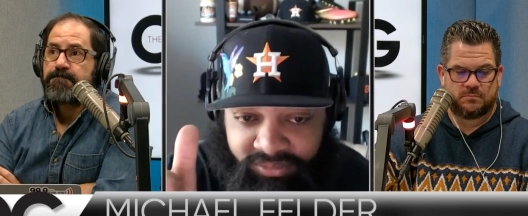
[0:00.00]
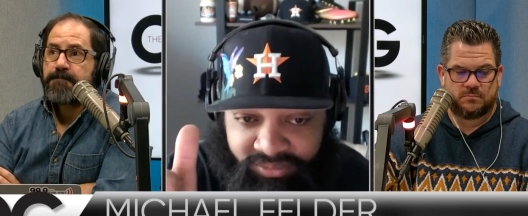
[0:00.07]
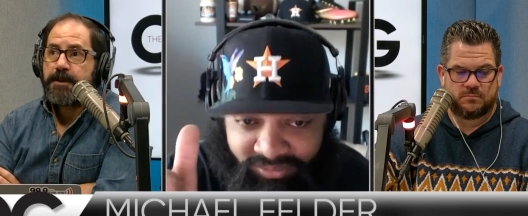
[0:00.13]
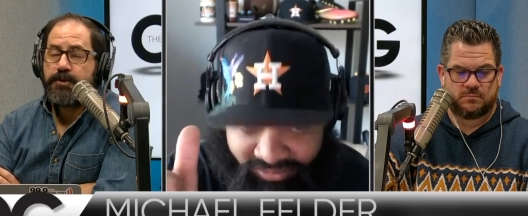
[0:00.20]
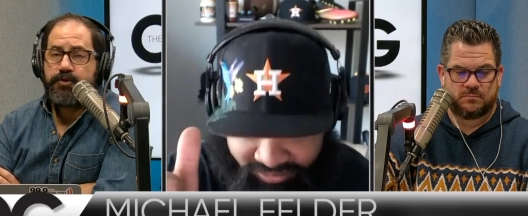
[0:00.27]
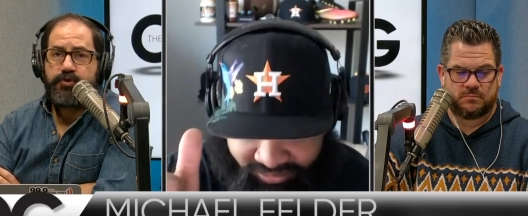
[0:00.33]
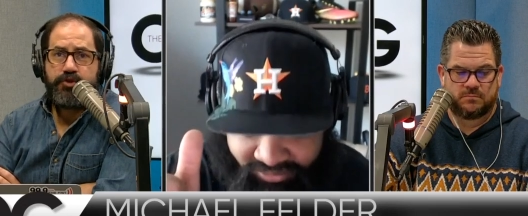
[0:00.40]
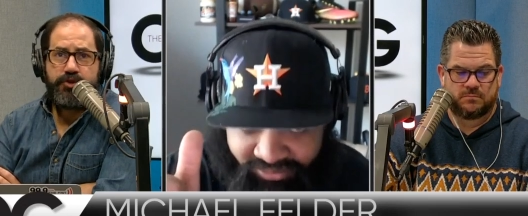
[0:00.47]
Speaker 1: Do
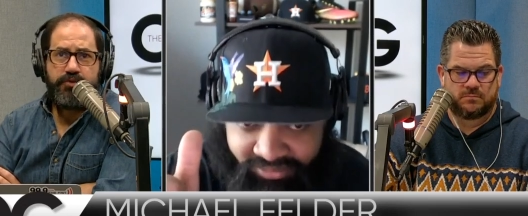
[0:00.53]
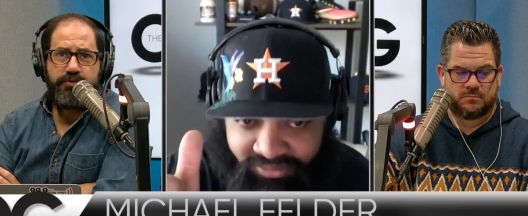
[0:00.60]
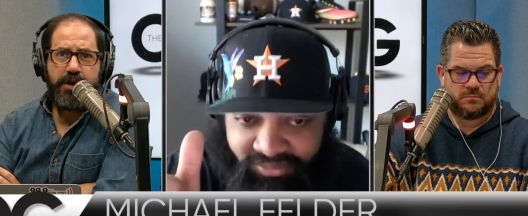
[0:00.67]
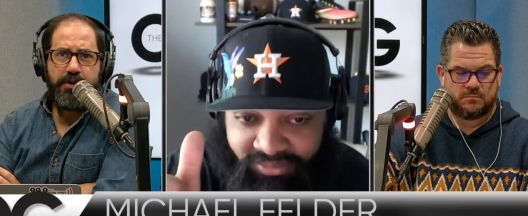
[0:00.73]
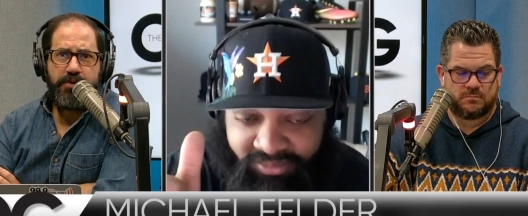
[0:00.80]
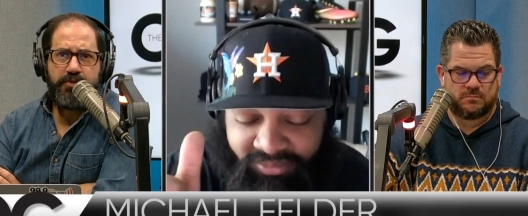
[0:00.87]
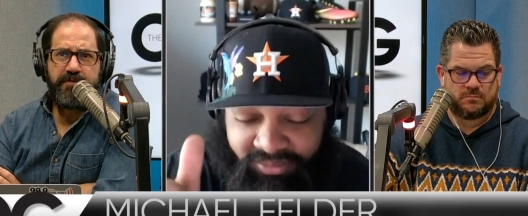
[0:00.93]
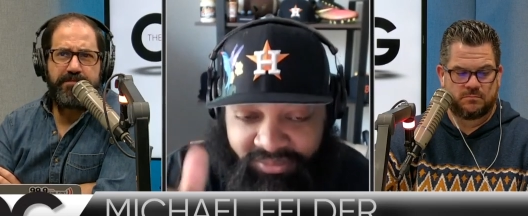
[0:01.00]
you know who's
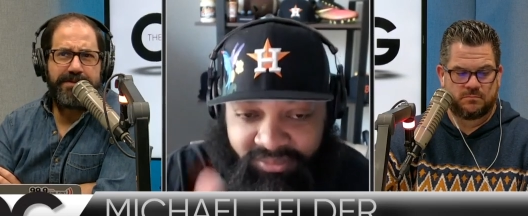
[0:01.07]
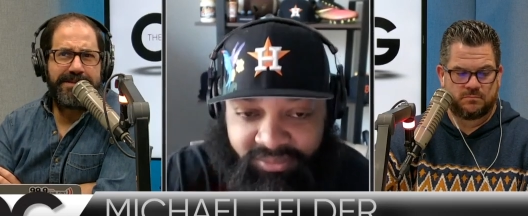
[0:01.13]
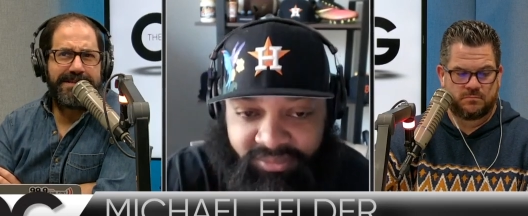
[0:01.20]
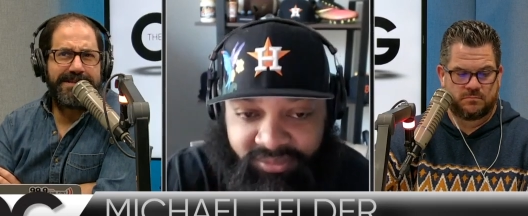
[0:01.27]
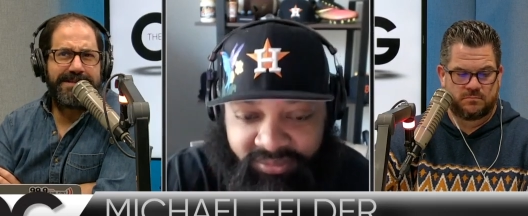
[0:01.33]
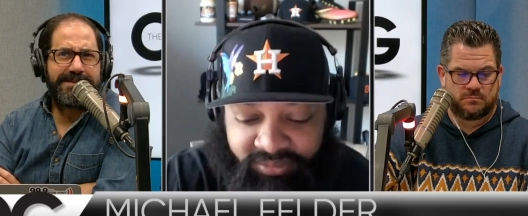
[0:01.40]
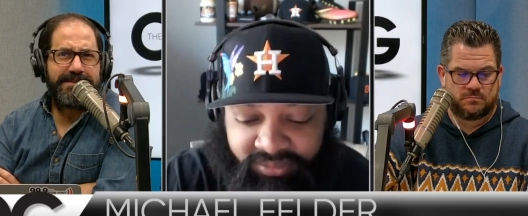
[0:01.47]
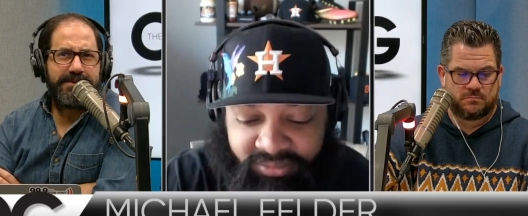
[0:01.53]
do
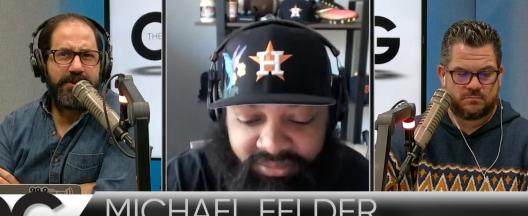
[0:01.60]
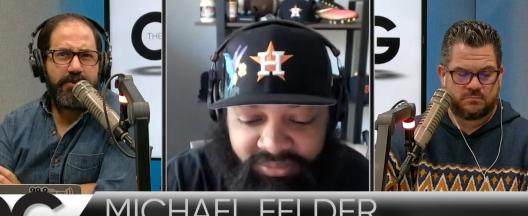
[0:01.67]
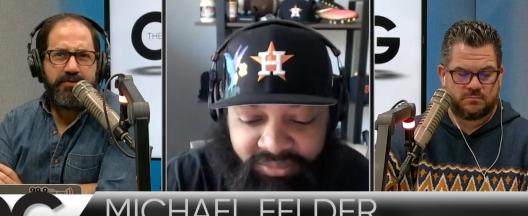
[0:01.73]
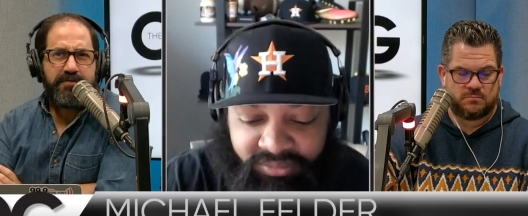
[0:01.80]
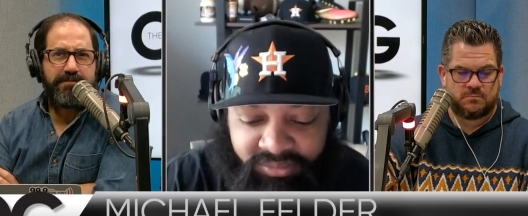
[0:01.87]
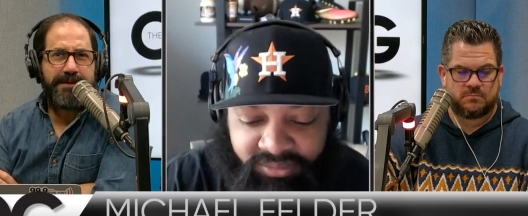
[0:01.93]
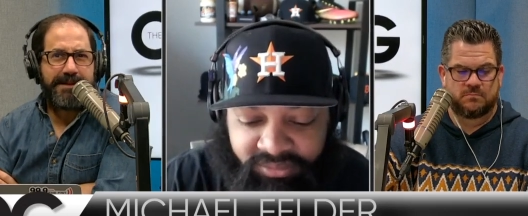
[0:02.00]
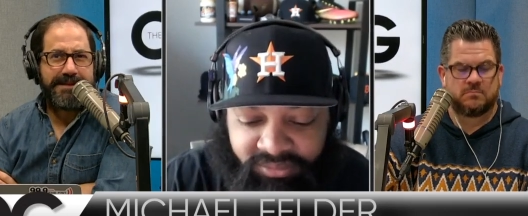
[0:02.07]
you know who's
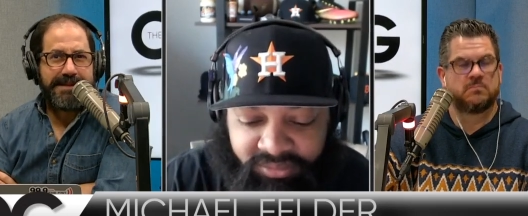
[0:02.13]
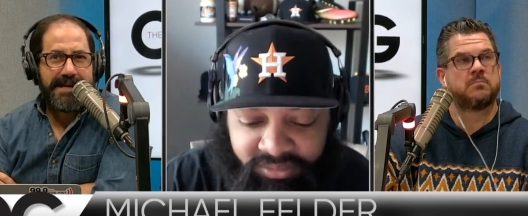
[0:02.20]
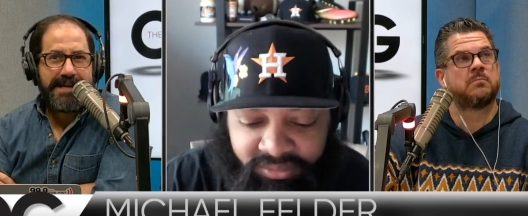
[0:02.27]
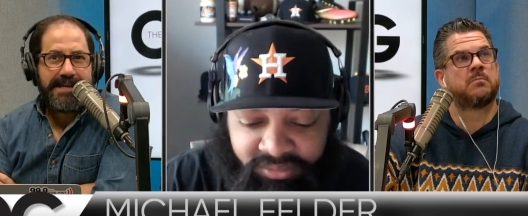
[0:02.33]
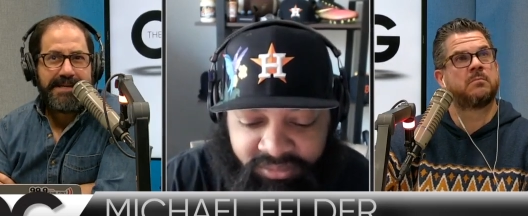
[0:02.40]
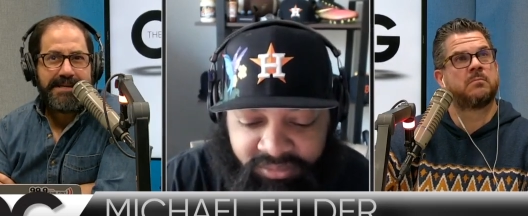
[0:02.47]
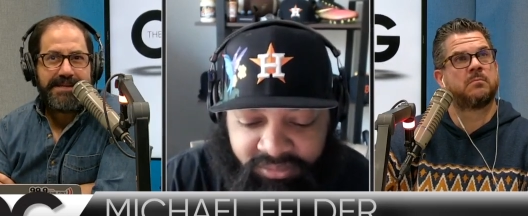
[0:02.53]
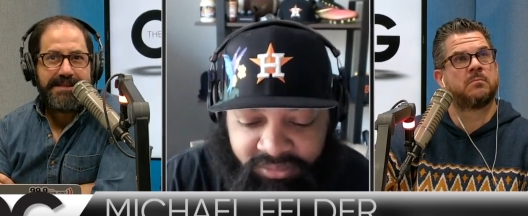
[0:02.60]
playing
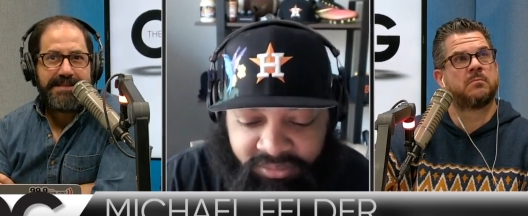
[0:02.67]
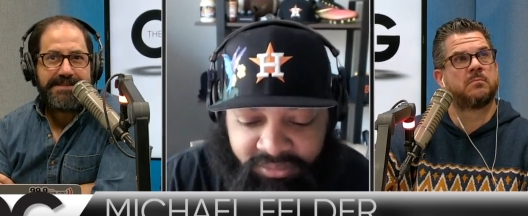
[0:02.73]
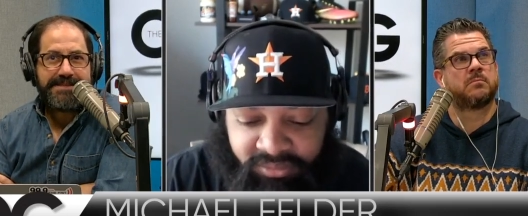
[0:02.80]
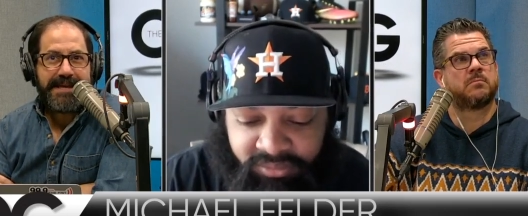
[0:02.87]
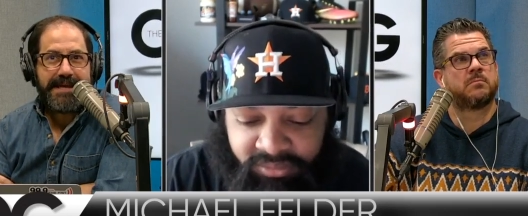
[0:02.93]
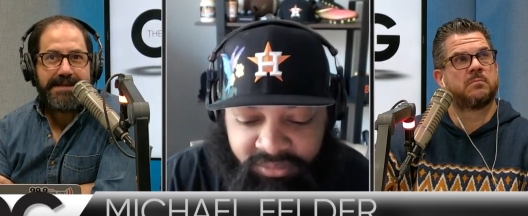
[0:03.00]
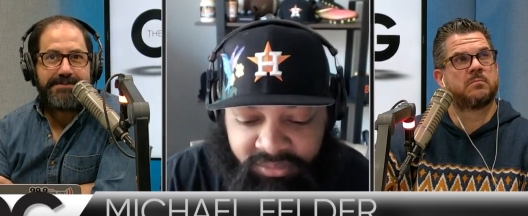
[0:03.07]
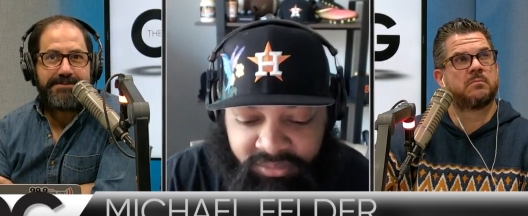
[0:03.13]
in these
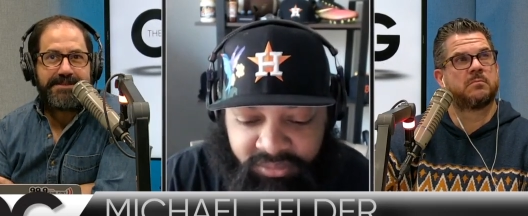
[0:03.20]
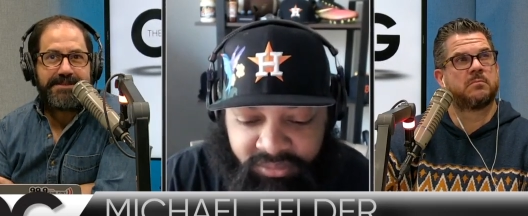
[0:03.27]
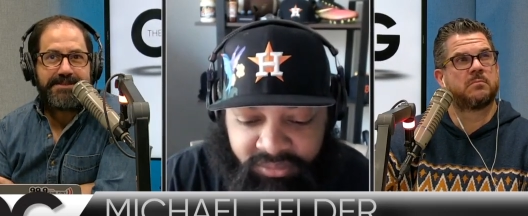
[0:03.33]
games at this